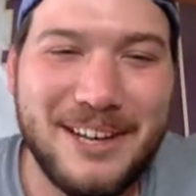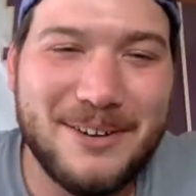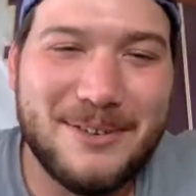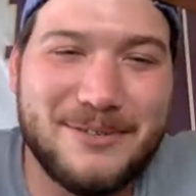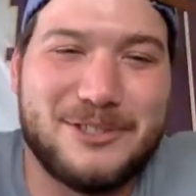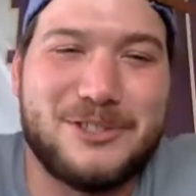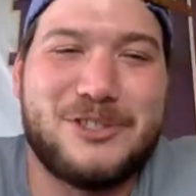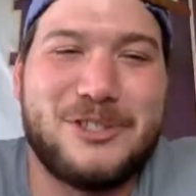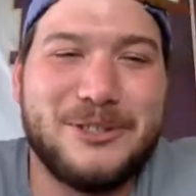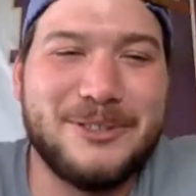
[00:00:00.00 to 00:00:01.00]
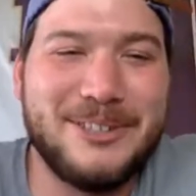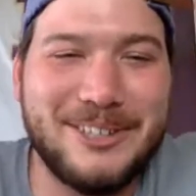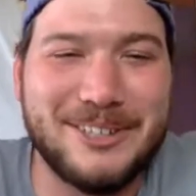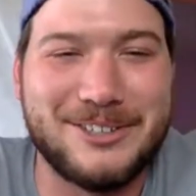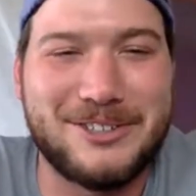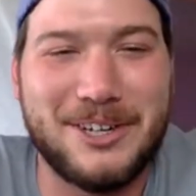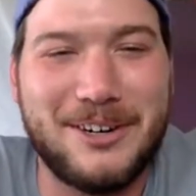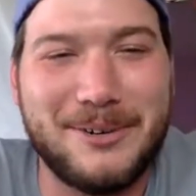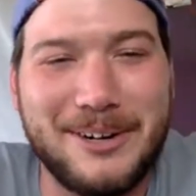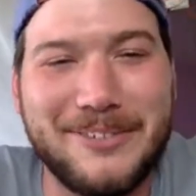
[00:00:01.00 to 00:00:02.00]
what if it's Chew or
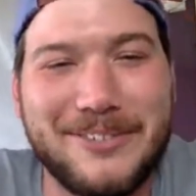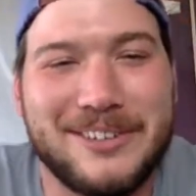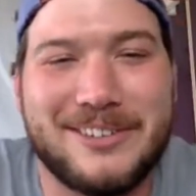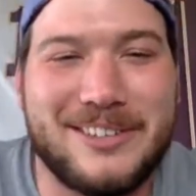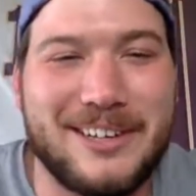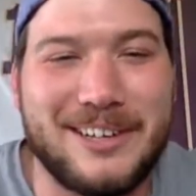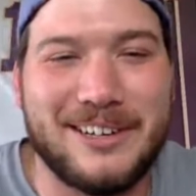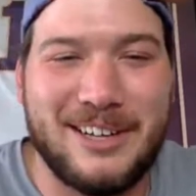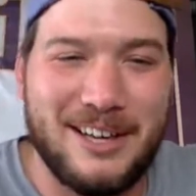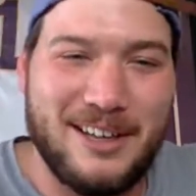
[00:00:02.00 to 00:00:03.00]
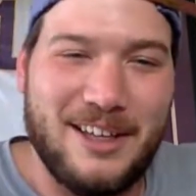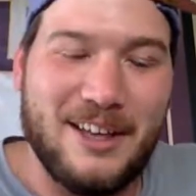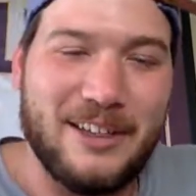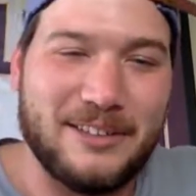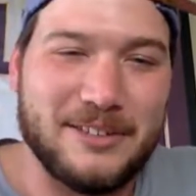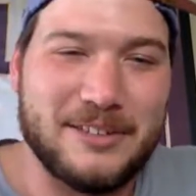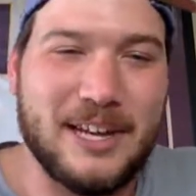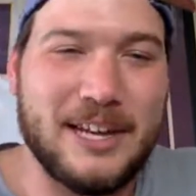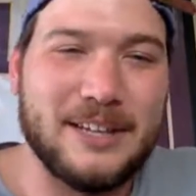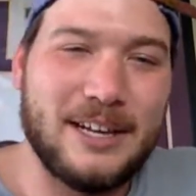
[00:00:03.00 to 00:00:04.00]
Chaw, whatever? It's the like the
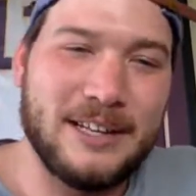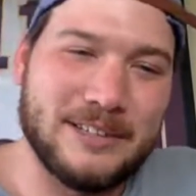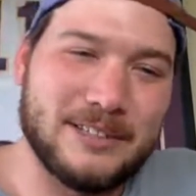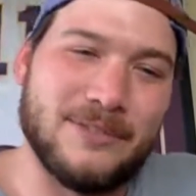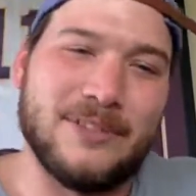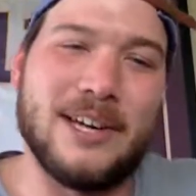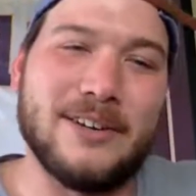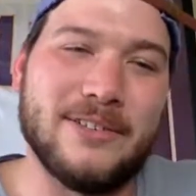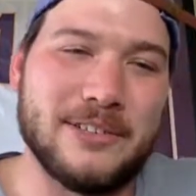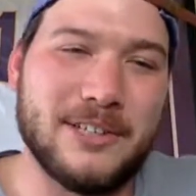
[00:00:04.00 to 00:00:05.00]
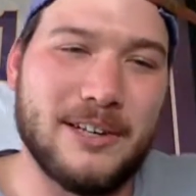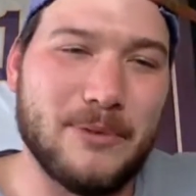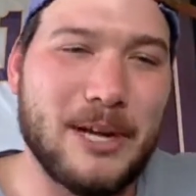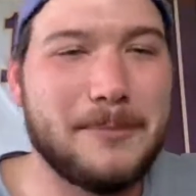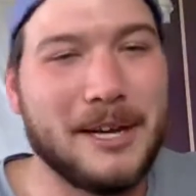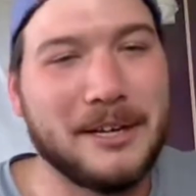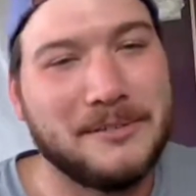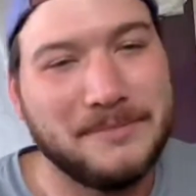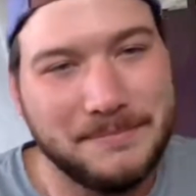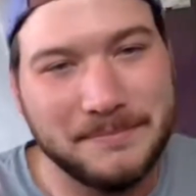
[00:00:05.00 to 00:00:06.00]
Sandlot, the stuff they hit on the sand, Red Band.
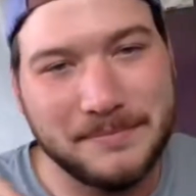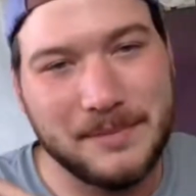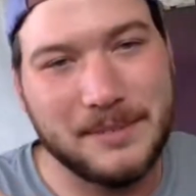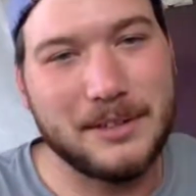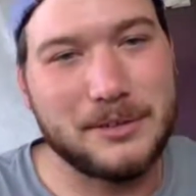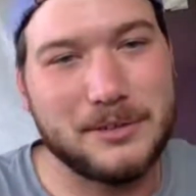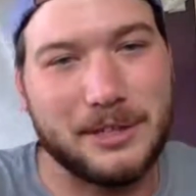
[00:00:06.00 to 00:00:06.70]
It's just